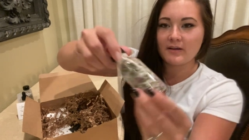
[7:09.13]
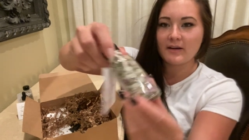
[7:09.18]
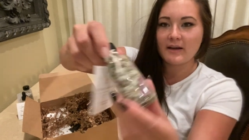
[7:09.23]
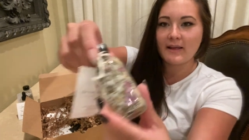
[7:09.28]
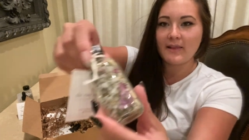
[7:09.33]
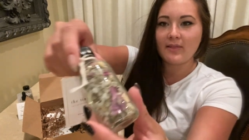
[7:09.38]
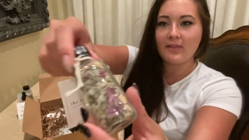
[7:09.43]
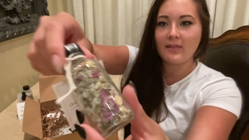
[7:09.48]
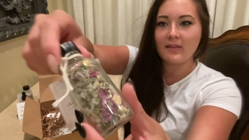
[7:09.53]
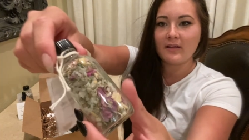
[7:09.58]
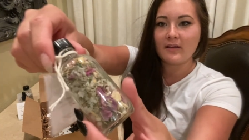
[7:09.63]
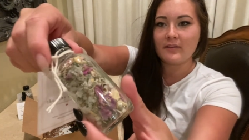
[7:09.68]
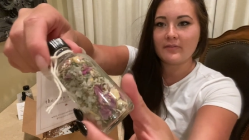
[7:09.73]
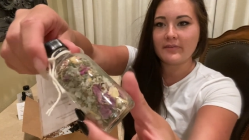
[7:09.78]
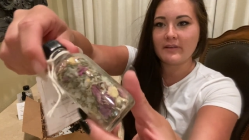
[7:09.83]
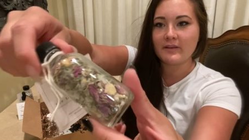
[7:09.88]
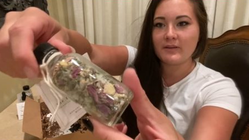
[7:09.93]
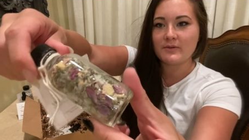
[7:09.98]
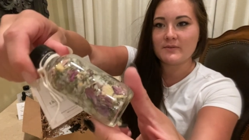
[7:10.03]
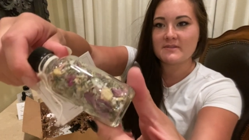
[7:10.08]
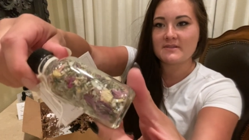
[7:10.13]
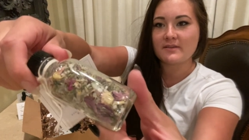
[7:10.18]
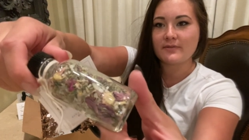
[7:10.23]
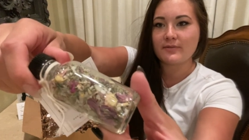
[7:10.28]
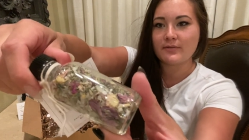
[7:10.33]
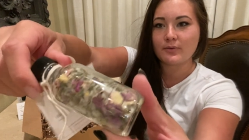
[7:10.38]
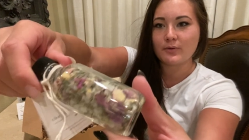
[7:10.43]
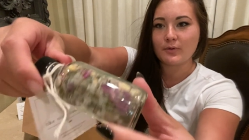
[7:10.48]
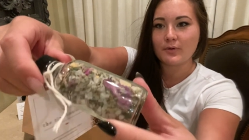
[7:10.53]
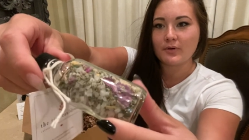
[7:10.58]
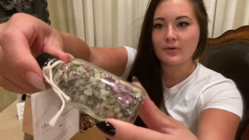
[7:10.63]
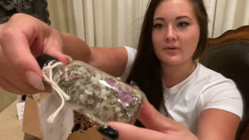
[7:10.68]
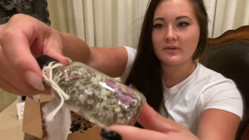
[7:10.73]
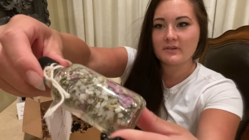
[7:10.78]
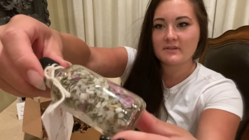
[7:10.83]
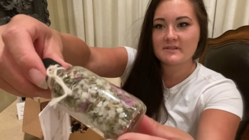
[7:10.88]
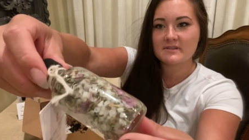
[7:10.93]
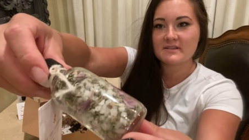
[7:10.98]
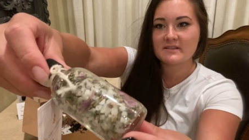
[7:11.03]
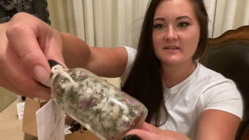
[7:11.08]
I love the use of
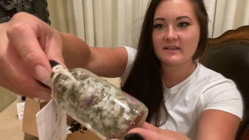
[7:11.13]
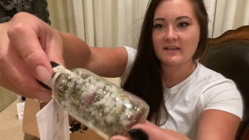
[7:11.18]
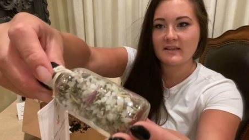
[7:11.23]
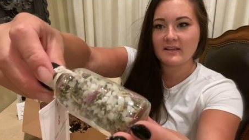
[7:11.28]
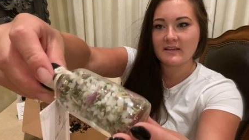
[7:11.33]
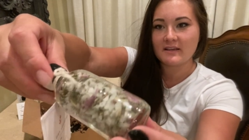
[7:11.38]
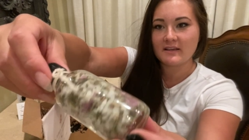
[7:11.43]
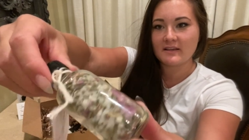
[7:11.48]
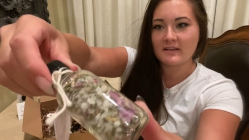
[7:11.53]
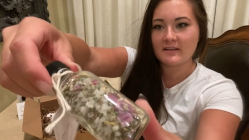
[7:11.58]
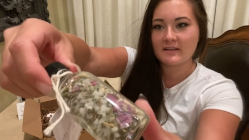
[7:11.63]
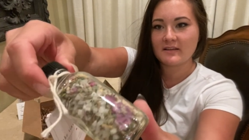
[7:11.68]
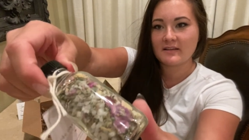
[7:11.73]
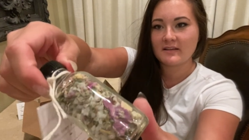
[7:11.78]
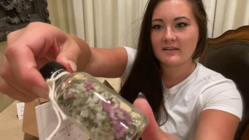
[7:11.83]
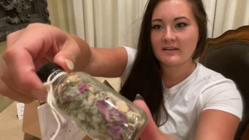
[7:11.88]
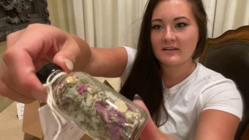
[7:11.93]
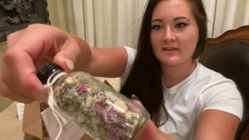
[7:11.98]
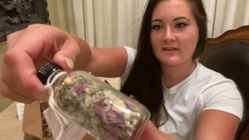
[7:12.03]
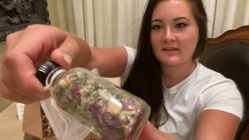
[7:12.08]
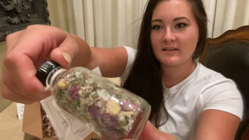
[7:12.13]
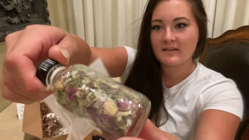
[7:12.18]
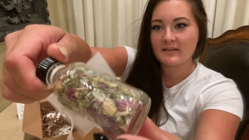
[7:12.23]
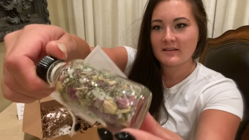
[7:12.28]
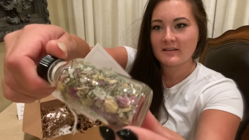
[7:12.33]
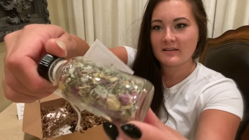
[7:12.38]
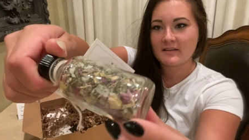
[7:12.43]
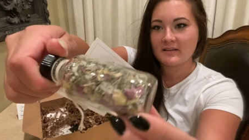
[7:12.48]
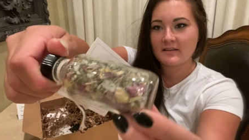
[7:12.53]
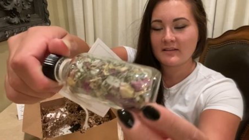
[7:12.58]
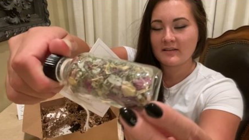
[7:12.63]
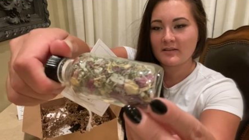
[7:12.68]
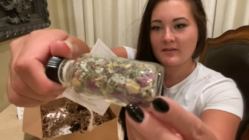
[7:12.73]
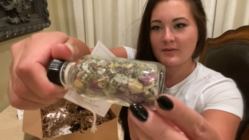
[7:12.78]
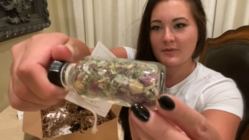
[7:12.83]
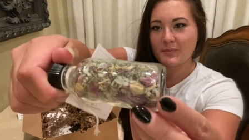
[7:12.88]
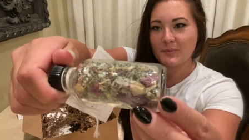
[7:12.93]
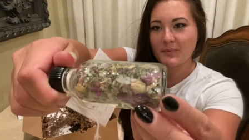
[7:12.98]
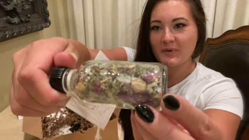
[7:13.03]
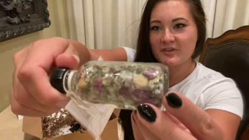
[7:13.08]
florals in
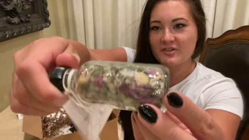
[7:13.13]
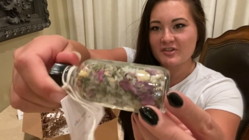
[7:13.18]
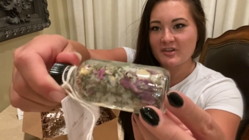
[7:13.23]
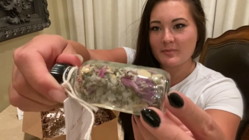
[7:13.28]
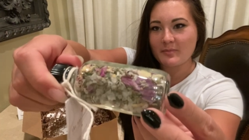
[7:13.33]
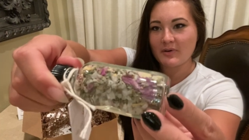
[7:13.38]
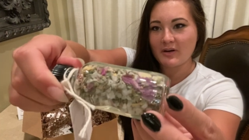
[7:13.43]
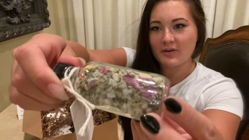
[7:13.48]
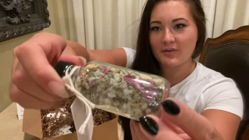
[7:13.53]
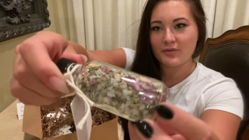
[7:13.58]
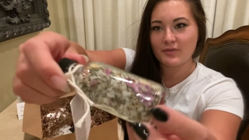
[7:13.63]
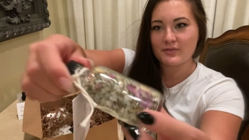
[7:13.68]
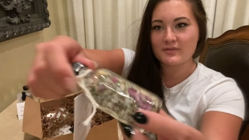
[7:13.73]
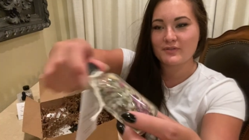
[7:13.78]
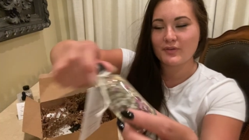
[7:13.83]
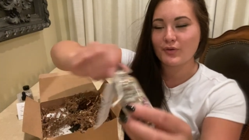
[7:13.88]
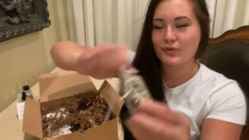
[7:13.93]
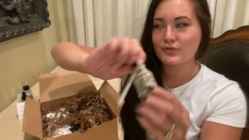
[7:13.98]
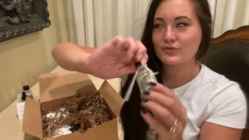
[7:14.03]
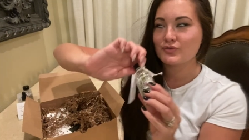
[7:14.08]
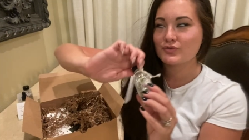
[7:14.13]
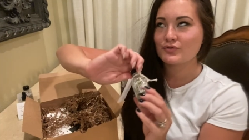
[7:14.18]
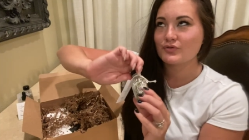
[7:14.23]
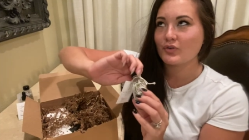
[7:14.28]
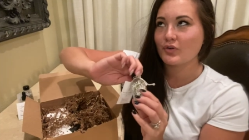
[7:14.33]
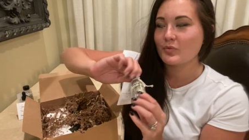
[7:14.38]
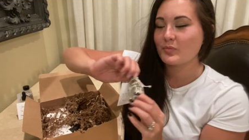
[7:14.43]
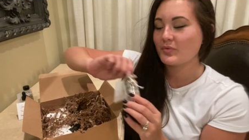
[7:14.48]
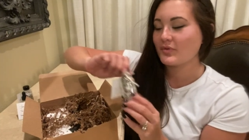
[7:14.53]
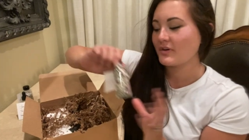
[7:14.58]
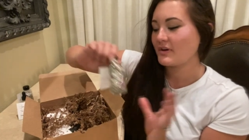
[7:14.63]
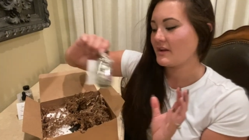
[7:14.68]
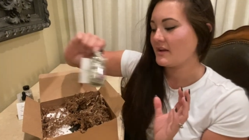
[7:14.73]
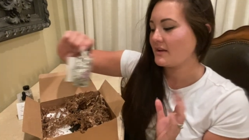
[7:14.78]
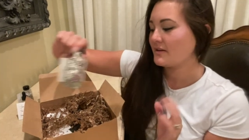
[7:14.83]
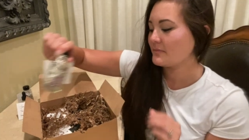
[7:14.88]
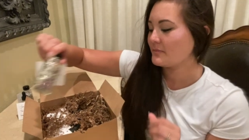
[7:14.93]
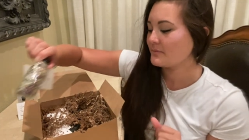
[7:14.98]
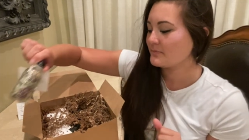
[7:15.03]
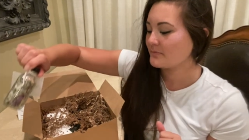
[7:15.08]
witchy bottles. They're so pretty.